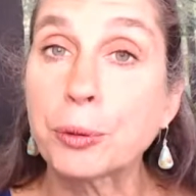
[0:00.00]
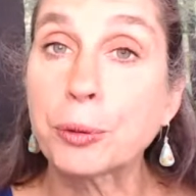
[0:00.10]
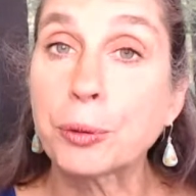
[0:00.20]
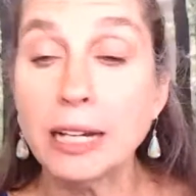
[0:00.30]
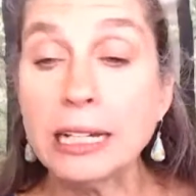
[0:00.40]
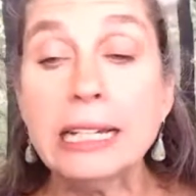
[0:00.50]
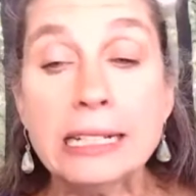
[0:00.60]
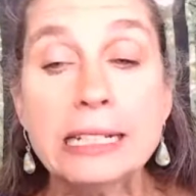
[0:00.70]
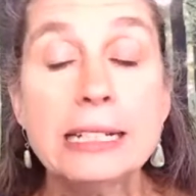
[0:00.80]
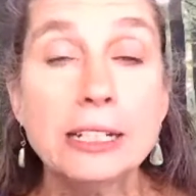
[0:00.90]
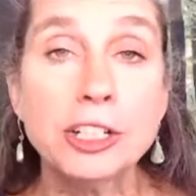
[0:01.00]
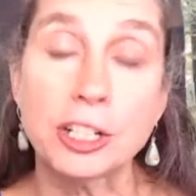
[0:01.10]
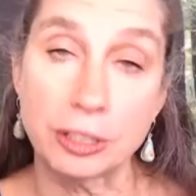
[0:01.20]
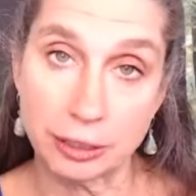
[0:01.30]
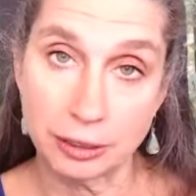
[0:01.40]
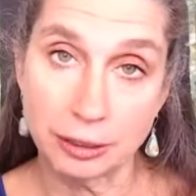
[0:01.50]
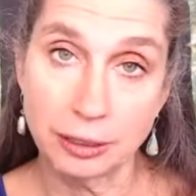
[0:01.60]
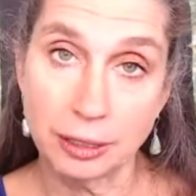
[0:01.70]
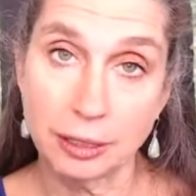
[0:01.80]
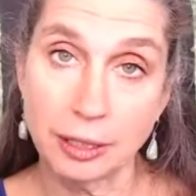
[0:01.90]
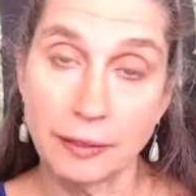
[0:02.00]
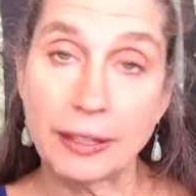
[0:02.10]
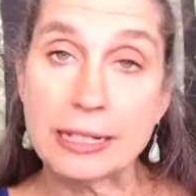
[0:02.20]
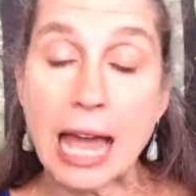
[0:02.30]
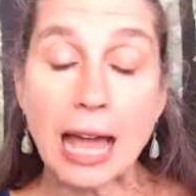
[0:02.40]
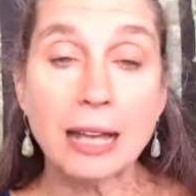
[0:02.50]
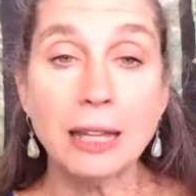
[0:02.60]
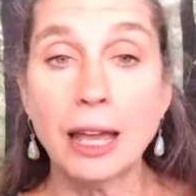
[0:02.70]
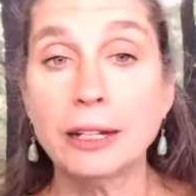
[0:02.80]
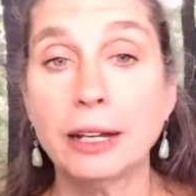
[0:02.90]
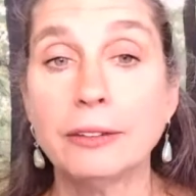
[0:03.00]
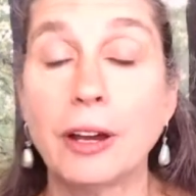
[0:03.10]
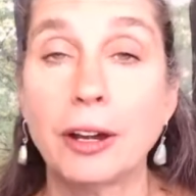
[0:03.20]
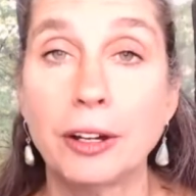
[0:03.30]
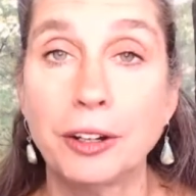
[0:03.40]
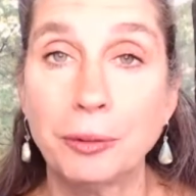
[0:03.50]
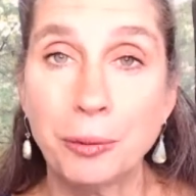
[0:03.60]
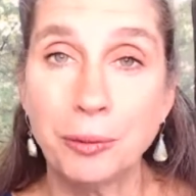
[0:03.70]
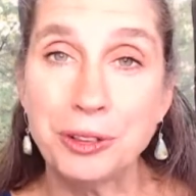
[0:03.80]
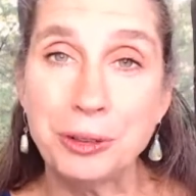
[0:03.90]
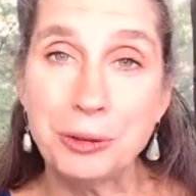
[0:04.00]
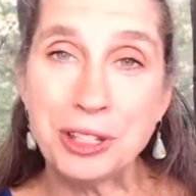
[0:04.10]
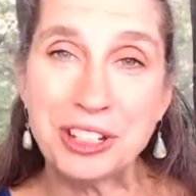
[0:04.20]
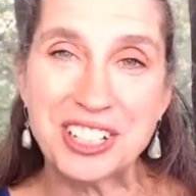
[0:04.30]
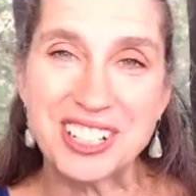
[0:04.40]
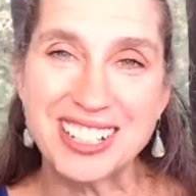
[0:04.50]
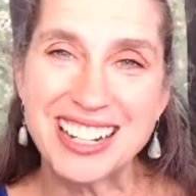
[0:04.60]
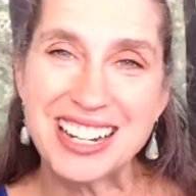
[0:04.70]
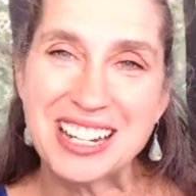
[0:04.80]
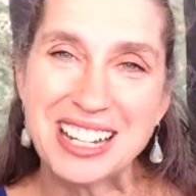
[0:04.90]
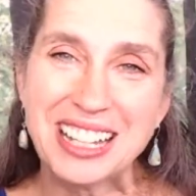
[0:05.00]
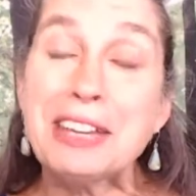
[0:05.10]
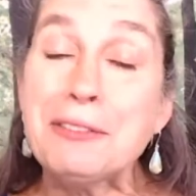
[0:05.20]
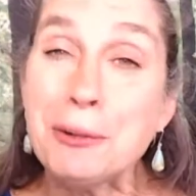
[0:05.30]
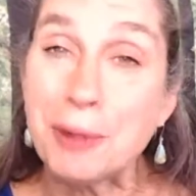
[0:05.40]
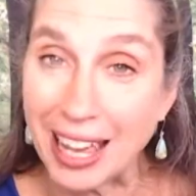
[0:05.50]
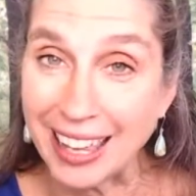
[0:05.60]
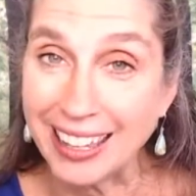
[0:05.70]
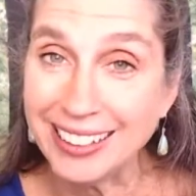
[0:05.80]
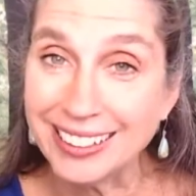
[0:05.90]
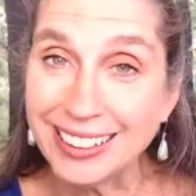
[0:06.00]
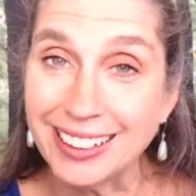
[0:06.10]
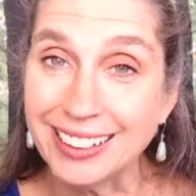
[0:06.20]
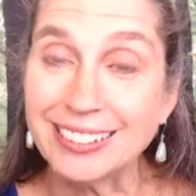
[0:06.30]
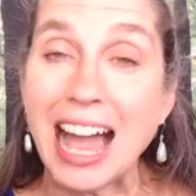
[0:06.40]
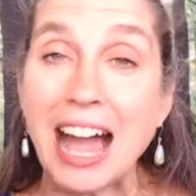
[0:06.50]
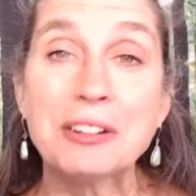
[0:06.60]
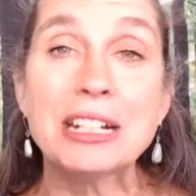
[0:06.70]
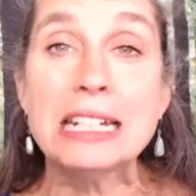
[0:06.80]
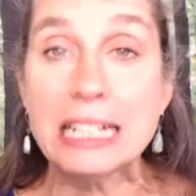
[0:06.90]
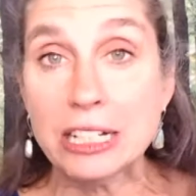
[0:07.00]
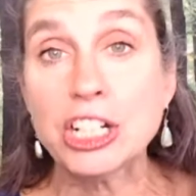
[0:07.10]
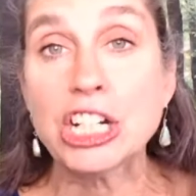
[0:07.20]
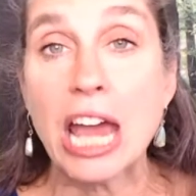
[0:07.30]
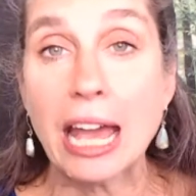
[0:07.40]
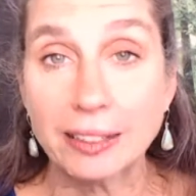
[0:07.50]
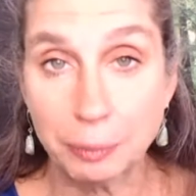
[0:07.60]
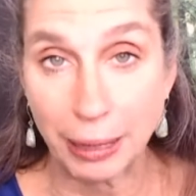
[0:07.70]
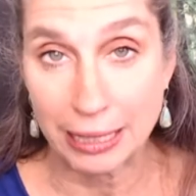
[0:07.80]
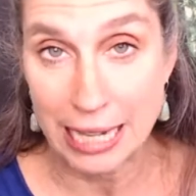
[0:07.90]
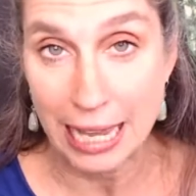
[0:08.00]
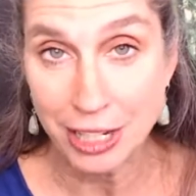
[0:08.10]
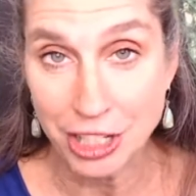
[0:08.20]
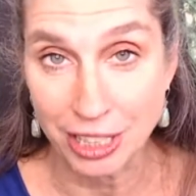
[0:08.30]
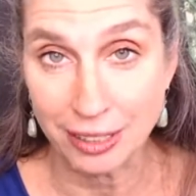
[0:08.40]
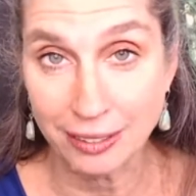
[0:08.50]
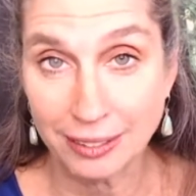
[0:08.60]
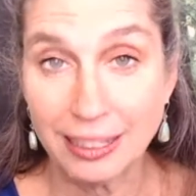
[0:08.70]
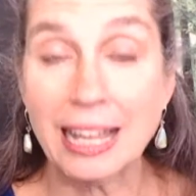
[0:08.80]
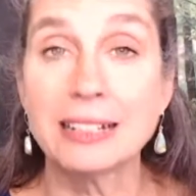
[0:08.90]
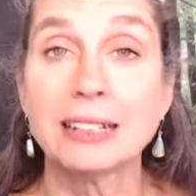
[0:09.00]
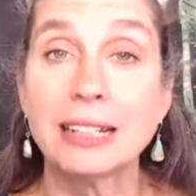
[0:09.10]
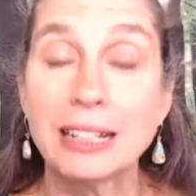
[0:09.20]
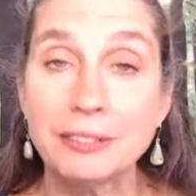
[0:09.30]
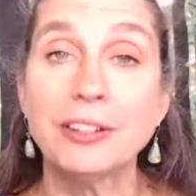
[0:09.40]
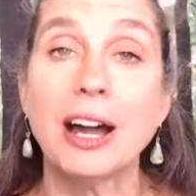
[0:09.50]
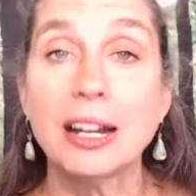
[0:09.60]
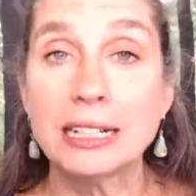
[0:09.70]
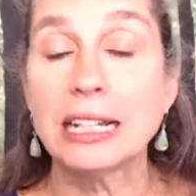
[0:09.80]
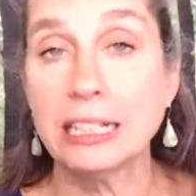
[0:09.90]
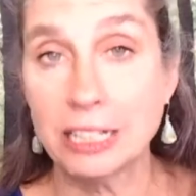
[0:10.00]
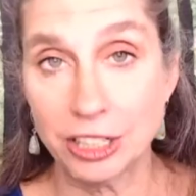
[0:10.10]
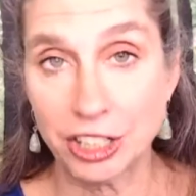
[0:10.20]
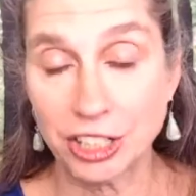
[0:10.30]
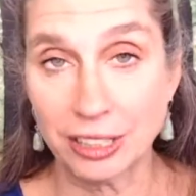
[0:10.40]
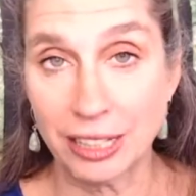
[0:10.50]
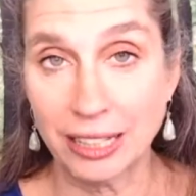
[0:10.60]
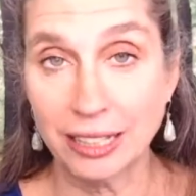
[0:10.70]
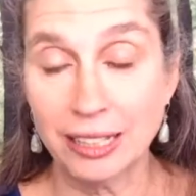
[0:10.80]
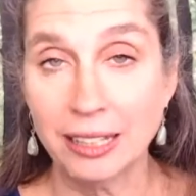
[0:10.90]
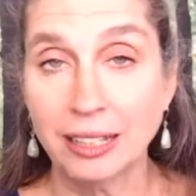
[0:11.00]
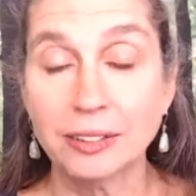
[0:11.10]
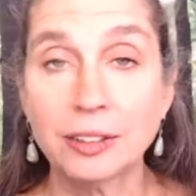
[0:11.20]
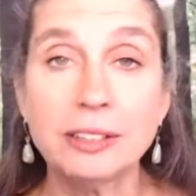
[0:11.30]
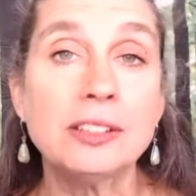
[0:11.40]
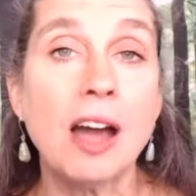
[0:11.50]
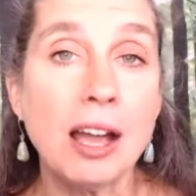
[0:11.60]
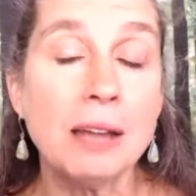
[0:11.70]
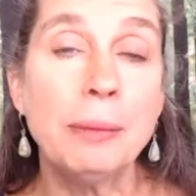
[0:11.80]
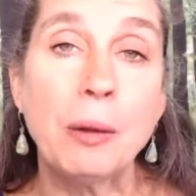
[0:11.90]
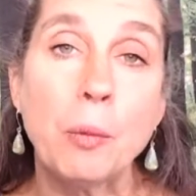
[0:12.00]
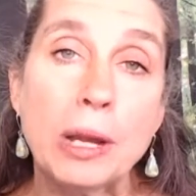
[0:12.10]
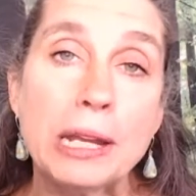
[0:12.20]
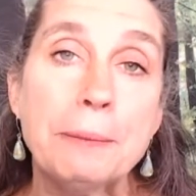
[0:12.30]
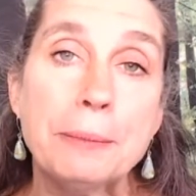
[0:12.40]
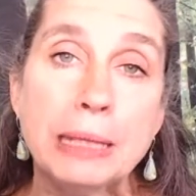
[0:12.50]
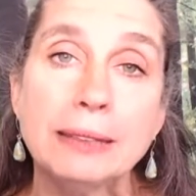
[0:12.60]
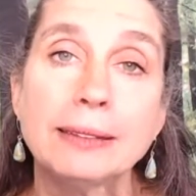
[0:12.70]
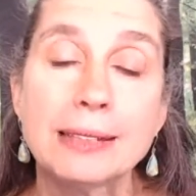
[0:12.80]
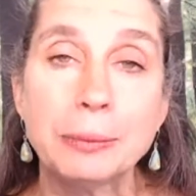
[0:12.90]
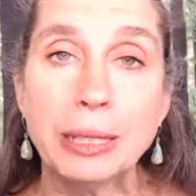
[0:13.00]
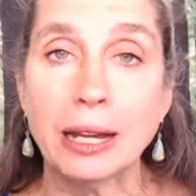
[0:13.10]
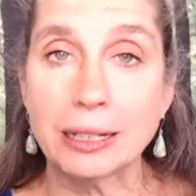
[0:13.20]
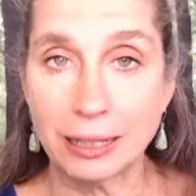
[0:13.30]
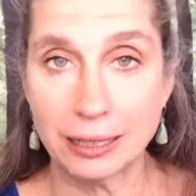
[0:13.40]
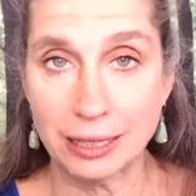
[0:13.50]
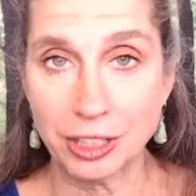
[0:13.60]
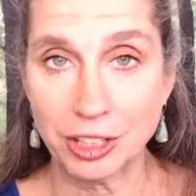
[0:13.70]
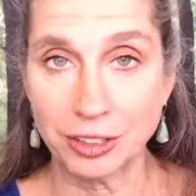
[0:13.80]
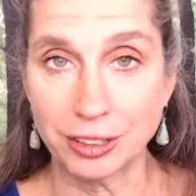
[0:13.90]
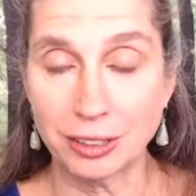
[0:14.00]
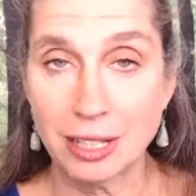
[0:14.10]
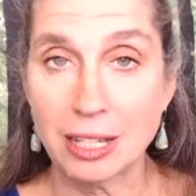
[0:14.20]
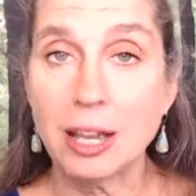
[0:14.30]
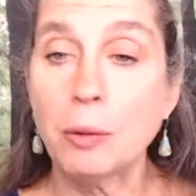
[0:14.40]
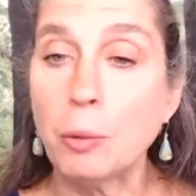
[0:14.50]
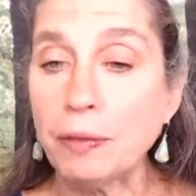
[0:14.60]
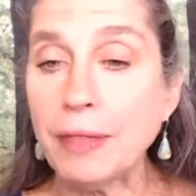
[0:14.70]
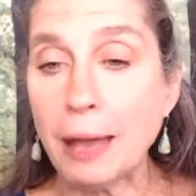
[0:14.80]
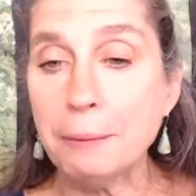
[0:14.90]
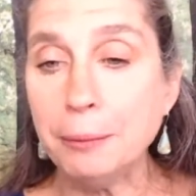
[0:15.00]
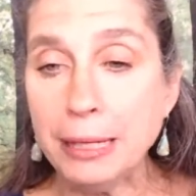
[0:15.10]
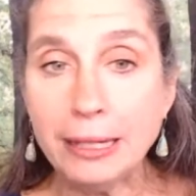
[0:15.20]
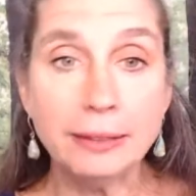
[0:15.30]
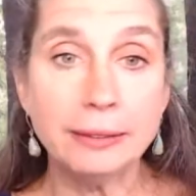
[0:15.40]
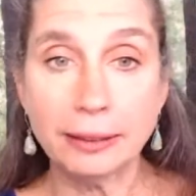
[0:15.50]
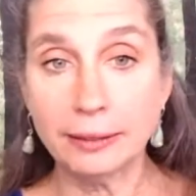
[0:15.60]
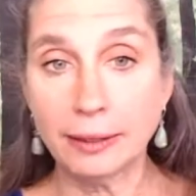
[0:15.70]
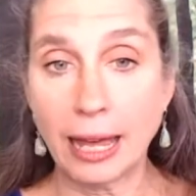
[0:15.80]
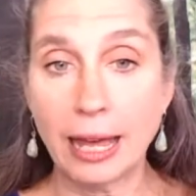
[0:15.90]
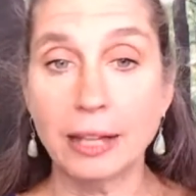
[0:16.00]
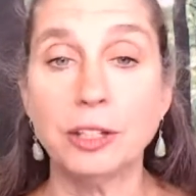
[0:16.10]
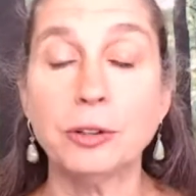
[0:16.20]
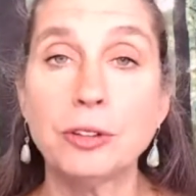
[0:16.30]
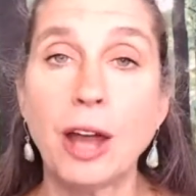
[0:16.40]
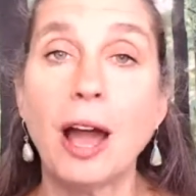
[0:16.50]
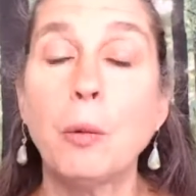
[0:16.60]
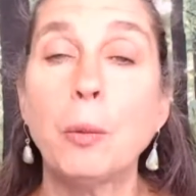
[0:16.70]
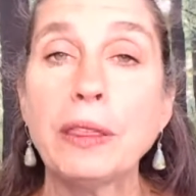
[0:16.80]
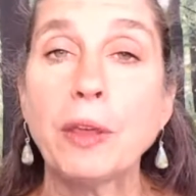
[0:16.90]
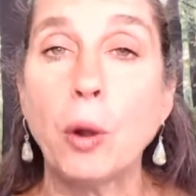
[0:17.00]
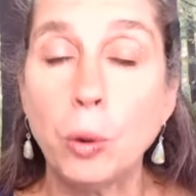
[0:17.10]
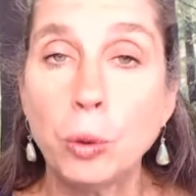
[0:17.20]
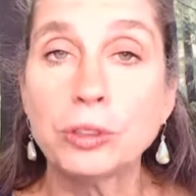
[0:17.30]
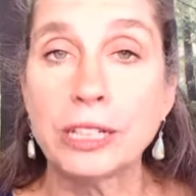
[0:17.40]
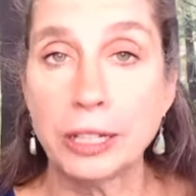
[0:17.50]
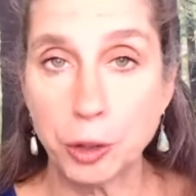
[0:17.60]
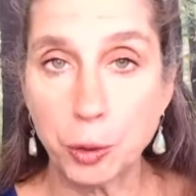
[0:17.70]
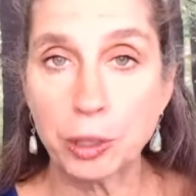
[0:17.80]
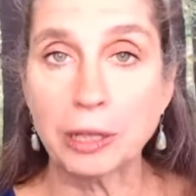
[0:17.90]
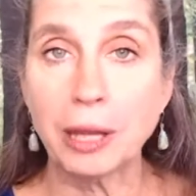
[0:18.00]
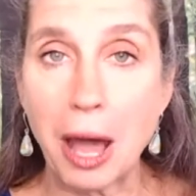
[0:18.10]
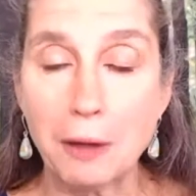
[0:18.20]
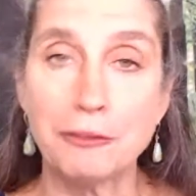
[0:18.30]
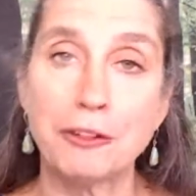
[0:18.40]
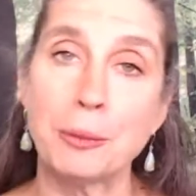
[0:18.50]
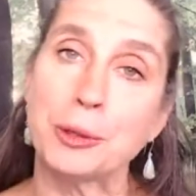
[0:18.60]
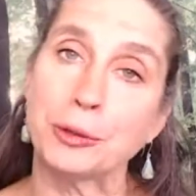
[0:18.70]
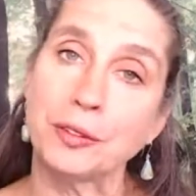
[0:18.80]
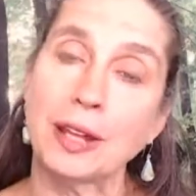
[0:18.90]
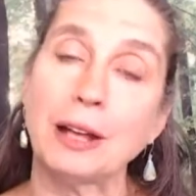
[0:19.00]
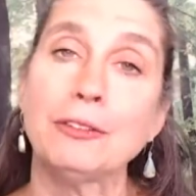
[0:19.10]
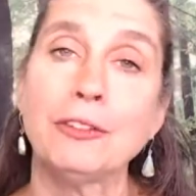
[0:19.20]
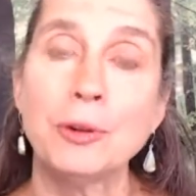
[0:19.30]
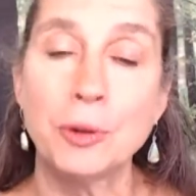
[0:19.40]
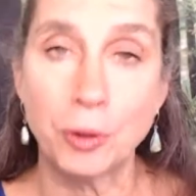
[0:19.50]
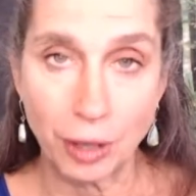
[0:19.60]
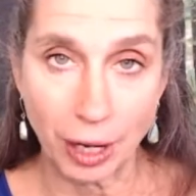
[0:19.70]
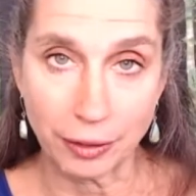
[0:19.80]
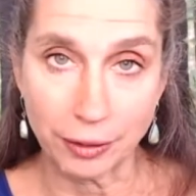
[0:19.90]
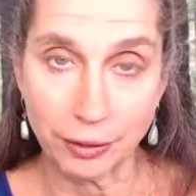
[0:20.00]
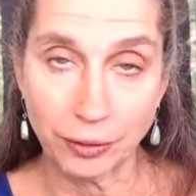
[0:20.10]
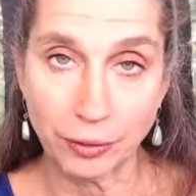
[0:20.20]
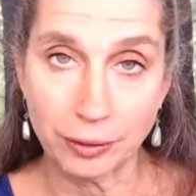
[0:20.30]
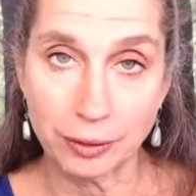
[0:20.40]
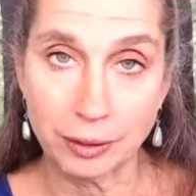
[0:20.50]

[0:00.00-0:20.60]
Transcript: unconditional. The tagline of our New Year giveaway is how to ditch expectations and live unconditionally. So let's talk about what it means to be unconditional. What that means is that you're not withholding your love from yourself or others.